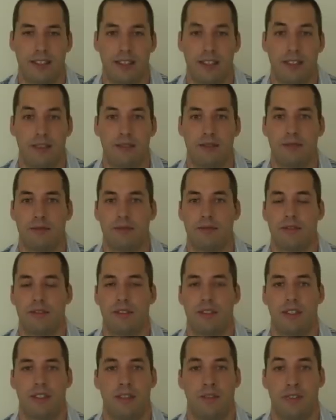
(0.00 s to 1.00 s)
Oh,
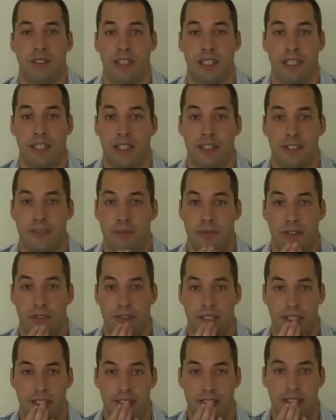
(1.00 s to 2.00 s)
was I not
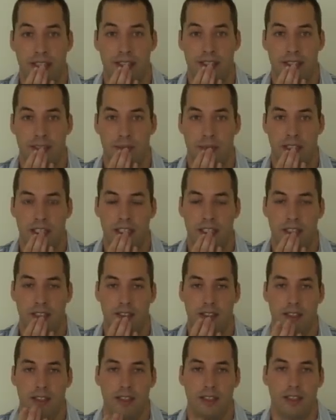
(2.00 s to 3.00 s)
supposed to say something?
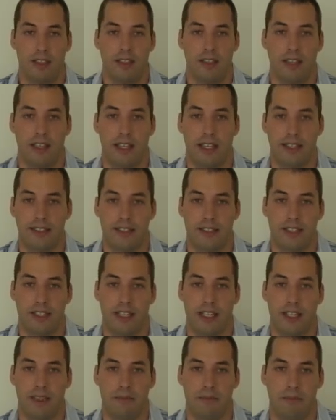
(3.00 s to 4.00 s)
That's a
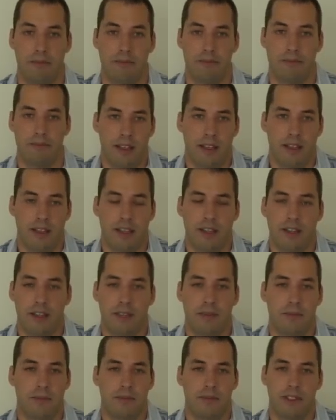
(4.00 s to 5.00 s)
shame. You know,
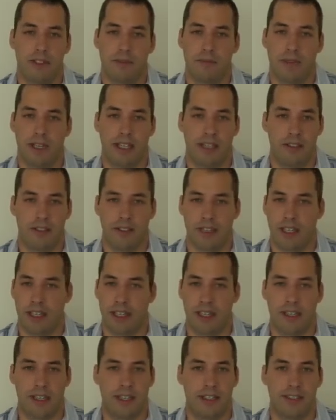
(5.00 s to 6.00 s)
don't bother trying
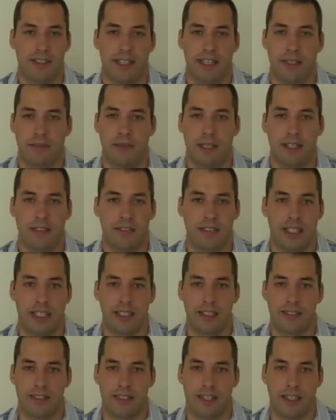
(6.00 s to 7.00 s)
to contact me to
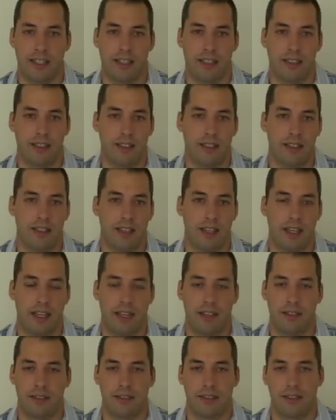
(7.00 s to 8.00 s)
reconcile. I
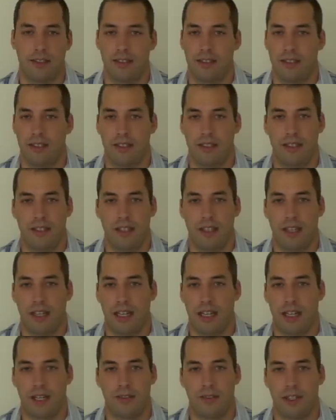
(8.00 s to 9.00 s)
don't
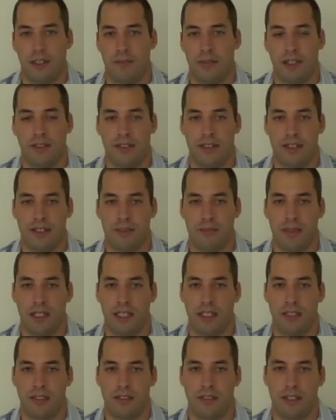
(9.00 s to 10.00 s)
want to be with
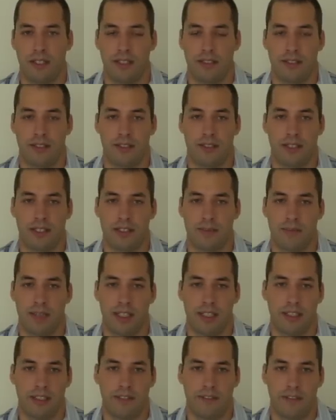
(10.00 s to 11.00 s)
somebody who doesn't trust my
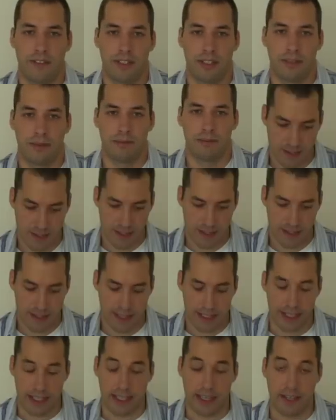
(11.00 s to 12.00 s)
love for them.
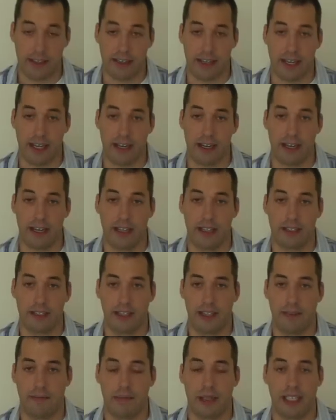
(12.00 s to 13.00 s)
Take care, Carrie.
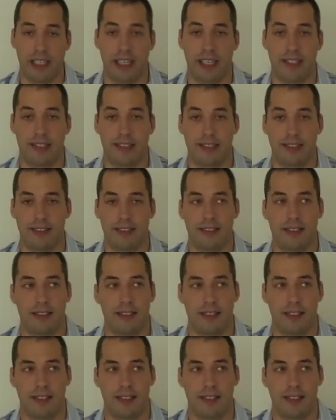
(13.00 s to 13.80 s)
And P.S.